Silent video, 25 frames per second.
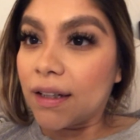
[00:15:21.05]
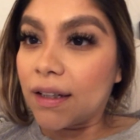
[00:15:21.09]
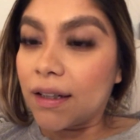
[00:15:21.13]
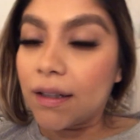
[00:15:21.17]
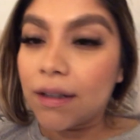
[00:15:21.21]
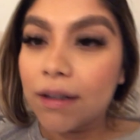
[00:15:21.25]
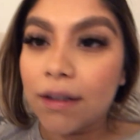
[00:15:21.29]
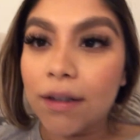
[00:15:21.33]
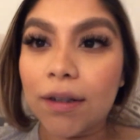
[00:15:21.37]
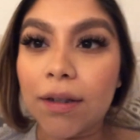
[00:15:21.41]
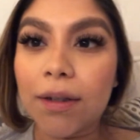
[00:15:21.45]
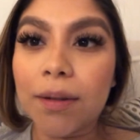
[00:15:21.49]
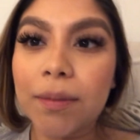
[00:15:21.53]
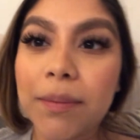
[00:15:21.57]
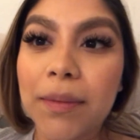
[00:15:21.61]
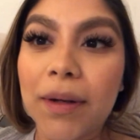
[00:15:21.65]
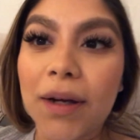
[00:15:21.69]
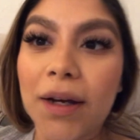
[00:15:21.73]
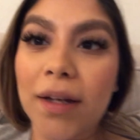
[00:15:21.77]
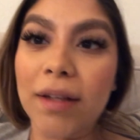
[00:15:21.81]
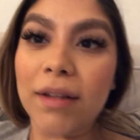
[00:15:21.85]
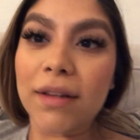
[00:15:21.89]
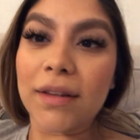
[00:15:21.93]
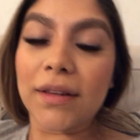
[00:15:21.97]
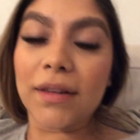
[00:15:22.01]

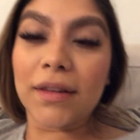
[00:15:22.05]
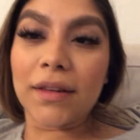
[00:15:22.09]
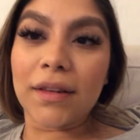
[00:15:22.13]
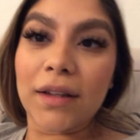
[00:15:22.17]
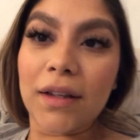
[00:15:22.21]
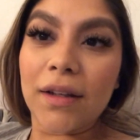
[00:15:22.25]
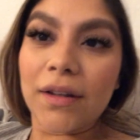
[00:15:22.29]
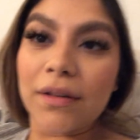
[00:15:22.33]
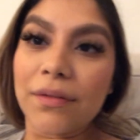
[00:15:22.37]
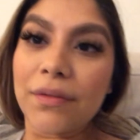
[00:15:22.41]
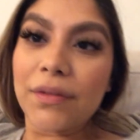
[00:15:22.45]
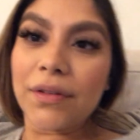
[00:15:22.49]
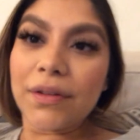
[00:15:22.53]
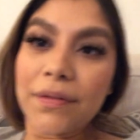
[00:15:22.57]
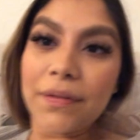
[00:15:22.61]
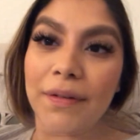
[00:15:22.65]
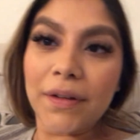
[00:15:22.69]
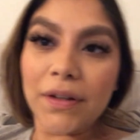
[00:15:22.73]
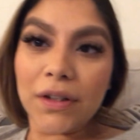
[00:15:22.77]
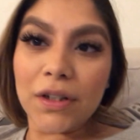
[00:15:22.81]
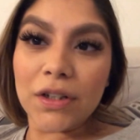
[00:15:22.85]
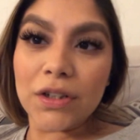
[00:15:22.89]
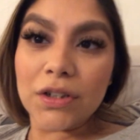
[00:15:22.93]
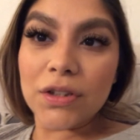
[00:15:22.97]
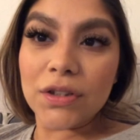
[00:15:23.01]
I love the
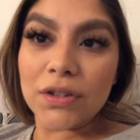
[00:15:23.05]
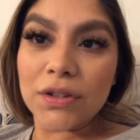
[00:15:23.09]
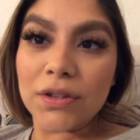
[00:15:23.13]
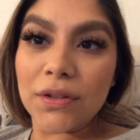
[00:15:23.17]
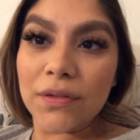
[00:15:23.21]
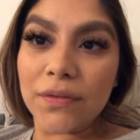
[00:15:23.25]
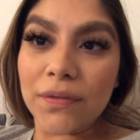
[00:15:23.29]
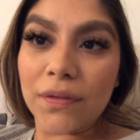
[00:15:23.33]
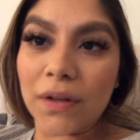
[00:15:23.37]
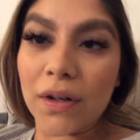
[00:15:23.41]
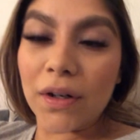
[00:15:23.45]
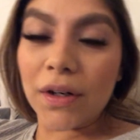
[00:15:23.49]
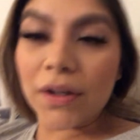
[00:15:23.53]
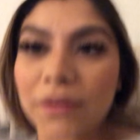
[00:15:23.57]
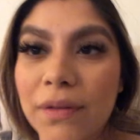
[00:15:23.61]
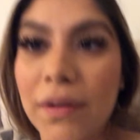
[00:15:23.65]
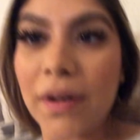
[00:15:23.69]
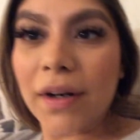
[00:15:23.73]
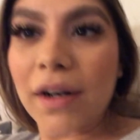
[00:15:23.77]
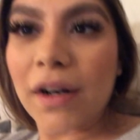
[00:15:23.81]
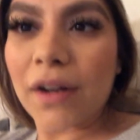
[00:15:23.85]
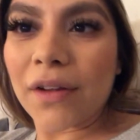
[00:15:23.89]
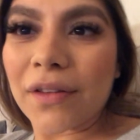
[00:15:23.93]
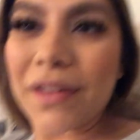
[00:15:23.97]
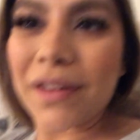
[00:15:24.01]
foundation so far.
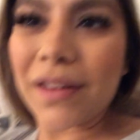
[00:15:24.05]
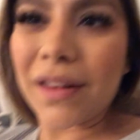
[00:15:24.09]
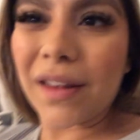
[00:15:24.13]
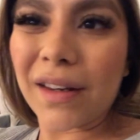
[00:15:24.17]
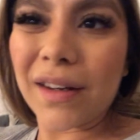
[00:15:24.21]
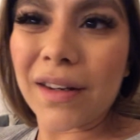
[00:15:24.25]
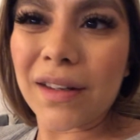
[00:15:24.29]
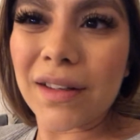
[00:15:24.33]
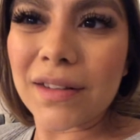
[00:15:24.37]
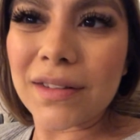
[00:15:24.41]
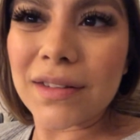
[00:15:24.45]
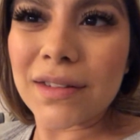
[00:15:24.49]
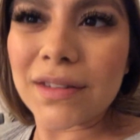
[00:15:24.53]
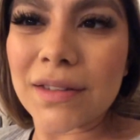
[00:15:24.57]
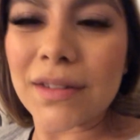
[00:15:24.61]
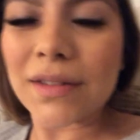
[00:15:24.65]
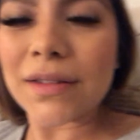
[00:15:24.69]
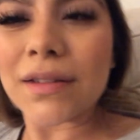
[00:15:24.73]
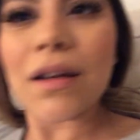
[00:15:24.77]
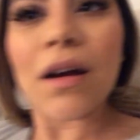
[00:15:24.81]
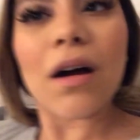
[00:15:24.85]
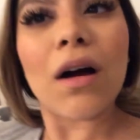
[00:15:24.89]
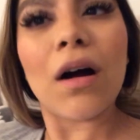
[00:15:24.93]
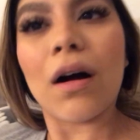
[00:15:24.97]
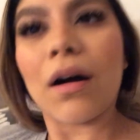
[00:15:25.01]
Right now the lighting's
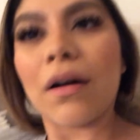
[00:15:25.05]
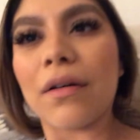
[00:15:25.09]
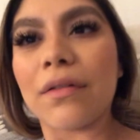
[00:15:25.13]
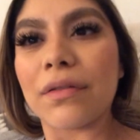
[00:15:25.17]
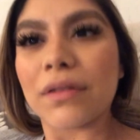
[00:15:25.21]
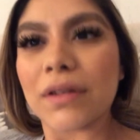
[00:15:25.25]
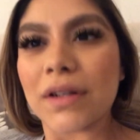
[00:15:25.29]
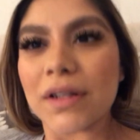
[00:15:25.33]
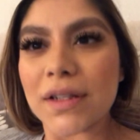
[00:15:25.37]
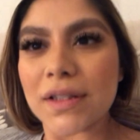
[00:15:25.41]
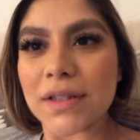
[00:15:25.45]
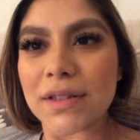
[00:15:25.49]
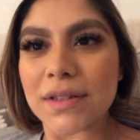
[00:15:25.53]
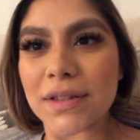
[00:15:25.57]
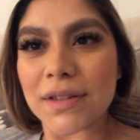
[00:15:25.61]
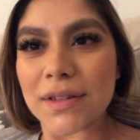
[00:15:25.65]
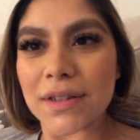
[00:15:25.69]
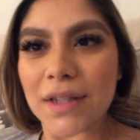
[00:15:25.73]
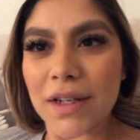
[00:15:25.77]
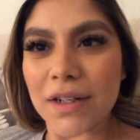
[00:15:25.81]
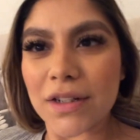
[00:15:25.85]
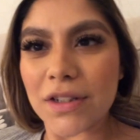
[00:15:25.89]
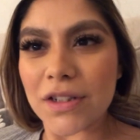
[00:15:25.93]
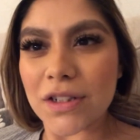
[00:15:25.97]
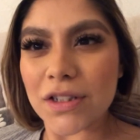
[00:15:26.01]
off because
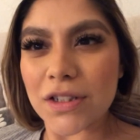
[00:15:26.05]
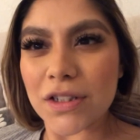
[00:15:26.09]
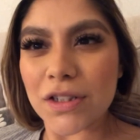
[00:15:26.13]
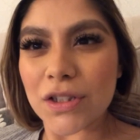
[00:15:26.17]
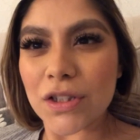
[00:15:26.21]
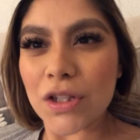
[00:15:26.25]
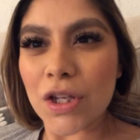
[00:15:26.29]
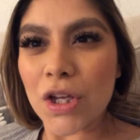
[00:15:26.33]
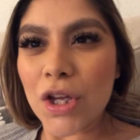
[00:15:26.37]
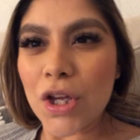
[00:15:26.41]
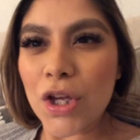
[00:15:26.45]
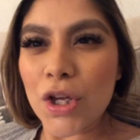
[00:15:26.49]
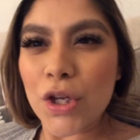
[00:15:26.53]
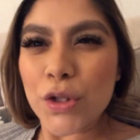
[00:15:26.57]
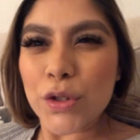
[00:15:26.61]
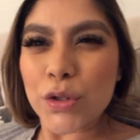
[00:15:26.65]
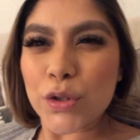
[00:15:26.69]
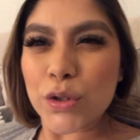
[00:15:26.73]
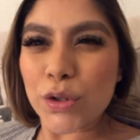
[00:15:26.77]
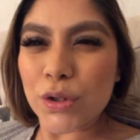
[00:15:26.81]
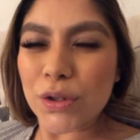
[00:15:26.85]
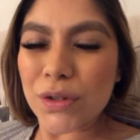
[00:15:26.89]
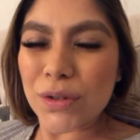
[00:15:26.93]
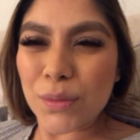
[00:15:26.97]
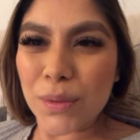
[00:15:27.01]
I just
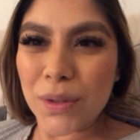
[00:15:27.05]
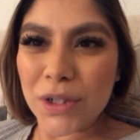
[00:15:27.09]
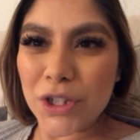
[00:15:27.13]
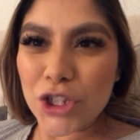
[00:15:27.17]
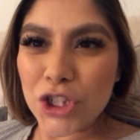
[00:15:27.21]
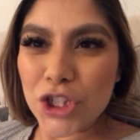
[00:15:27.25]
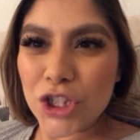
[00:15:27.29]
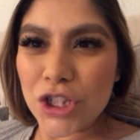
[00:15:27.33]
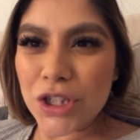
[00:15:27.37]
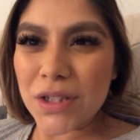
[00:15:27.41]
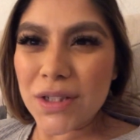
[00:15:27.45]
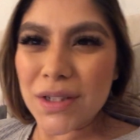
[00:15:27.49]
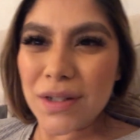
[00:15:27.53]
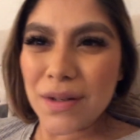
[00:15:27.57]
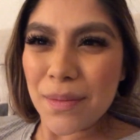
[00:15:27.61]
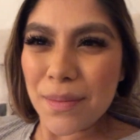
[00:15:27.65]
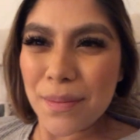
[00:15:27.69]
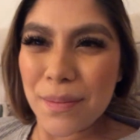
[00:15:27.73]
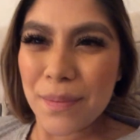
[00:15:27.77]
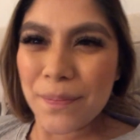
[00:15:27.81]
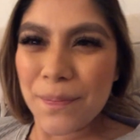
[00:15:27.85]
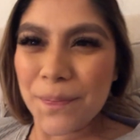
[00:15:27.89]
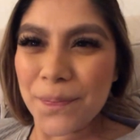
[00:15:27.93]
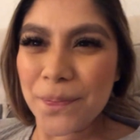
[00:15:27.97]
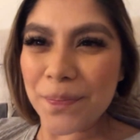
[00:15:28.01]
switched
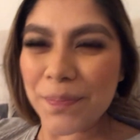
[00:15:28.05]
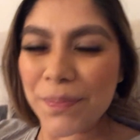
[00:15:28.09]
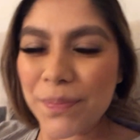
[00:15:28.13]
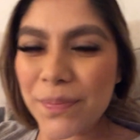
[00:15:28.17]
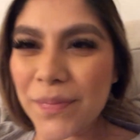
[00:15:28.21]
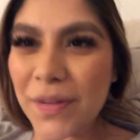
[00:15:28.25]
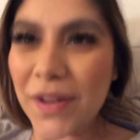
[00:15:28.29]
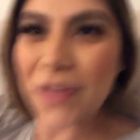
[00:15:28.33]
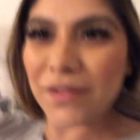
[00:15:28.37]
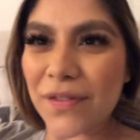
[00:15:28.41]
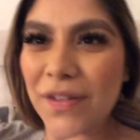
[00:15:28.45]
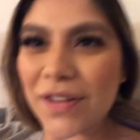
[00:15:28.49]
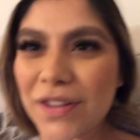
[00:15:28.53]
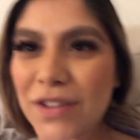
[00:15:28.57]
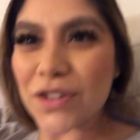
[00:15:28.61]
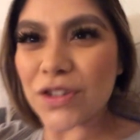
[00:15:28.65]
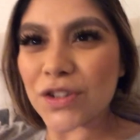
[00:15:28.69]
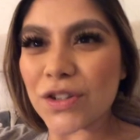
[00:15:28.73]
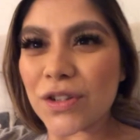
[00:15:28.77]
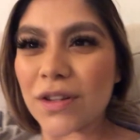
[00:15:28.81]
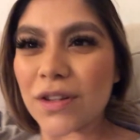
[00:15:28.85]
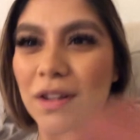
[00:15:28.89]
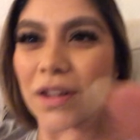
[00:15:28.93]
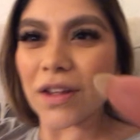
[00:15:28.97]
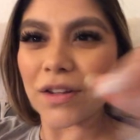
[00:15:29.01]
my face
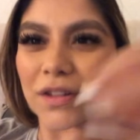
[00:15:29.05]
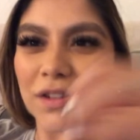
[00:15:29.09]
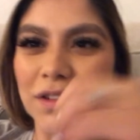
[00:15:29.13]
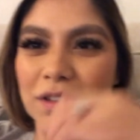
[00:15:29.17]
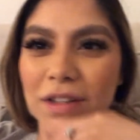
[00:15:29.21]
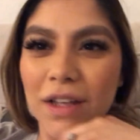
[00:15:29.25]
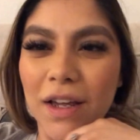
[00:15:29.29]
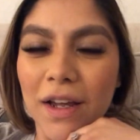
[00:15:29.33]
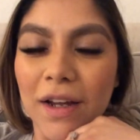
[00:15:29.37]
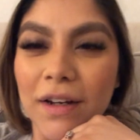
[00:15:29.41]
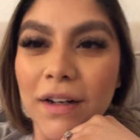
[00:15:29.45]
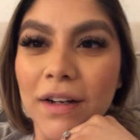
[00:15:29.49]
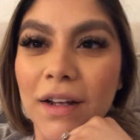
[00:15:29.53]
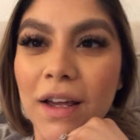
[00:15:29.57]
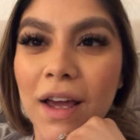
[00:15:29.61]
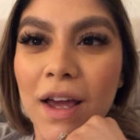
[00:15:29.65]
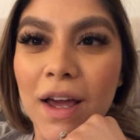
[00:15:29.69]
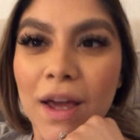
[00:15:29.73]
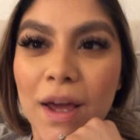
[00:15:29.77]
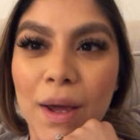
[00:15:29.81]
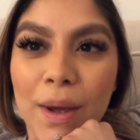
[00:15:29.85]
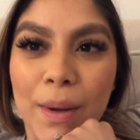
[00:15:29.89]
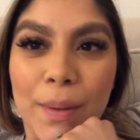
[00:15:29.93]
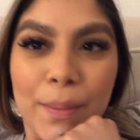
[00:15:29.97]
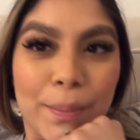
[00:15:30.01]
to the other side.
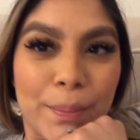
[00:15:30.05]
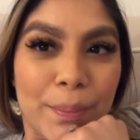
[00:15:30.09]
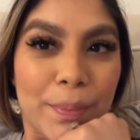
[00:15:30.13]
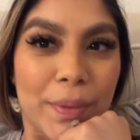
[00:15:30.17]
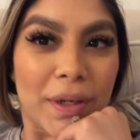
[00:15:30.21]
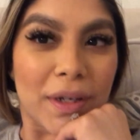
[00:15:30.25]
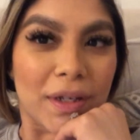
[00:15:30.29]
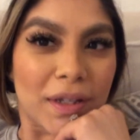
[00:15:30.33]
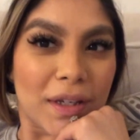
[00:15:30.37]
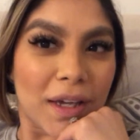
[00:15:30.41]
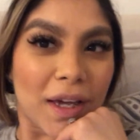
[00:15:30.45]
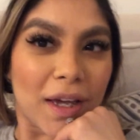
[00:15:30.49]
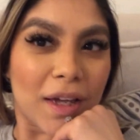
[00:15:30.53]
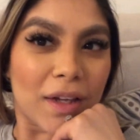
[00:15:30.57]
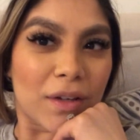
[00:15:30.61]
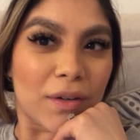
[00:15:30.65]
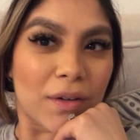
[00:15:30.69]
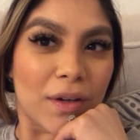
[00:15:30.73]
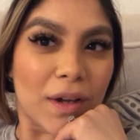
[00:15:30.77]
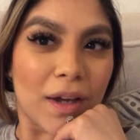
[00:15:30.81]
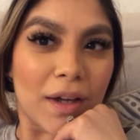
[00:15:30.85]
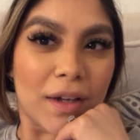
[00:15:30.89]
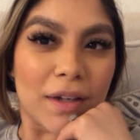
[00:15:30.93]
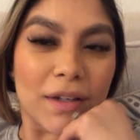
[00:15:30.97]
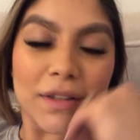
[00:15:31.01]
But yeah, you
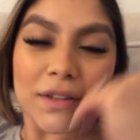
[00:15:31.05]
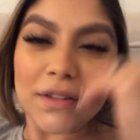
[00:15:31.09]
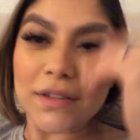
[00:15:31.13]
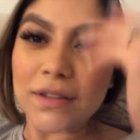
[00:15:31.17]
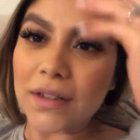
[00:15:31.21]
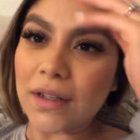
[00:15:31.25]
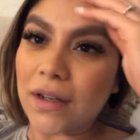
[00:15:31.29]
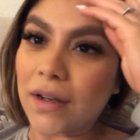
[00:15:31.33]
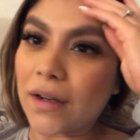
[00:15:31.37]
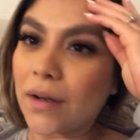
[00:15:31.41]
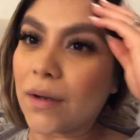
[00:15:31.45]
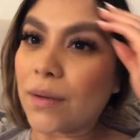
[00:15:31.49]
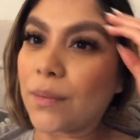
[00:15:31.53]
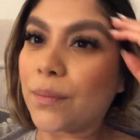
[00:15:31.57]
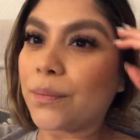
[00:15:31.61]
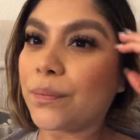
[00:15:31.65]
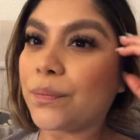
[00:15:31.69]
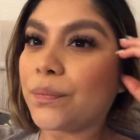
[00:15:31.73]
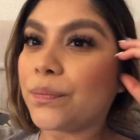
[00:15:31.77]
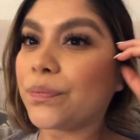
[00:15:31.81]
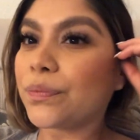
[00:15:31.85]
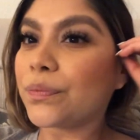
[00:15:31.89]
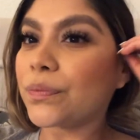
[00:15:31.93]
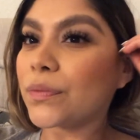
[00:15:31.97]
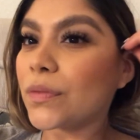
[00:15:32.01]
guys,
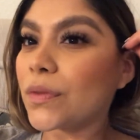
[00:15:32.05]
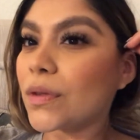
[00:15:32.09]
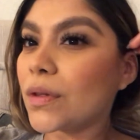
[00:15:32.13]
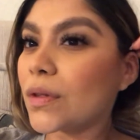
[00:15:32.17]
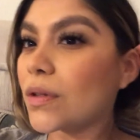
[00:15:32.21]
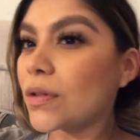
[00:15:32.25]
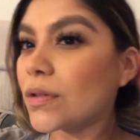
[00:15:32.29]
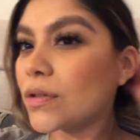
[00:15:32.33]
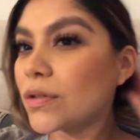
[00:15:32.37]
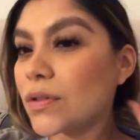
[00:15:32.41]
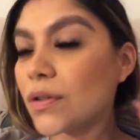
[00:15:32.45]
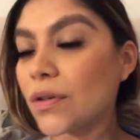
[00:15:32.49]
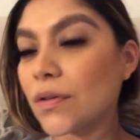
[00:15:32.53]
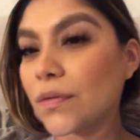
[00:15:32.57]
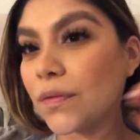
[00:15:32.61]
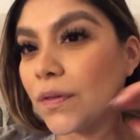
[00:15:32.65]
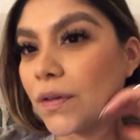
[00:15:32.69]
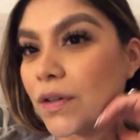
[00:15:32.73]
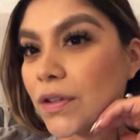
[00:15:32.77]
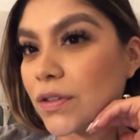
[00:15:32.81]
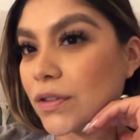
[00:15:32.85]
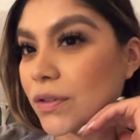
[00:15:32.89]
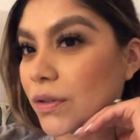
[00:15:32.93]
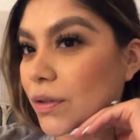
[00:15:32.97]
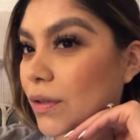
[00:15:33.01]
so
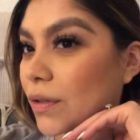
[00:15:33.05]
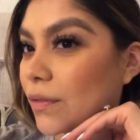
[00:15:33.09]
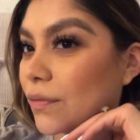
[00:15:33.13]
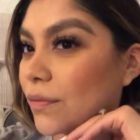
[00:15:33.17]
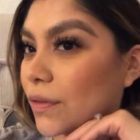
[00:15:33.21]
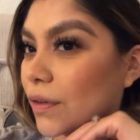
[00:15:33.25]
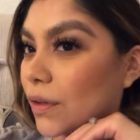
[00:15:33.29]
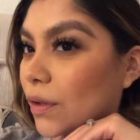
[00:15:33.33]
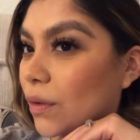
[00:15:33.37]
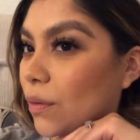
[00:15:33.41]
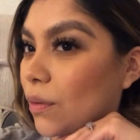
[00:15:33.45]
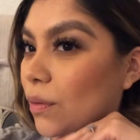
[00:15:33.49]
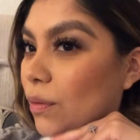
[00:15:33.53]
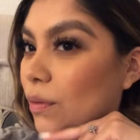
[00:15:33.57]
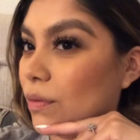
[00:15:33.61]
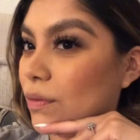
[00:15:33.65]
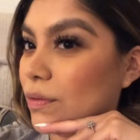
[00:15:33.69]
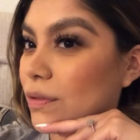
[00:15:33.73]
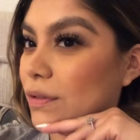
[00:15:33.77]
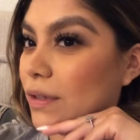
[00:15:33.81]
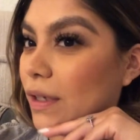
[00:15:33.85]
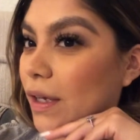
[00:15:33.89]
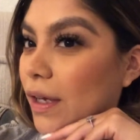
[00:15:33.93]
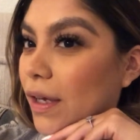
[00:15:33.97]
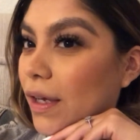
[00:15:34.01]
far so good for the whole
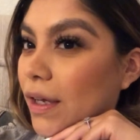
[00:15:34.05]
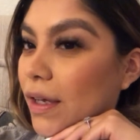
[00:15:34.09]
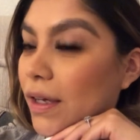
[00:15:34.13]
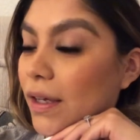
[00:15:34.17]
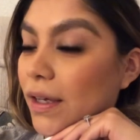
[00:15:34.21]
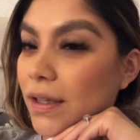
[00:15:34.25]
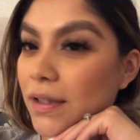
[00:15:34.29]
day.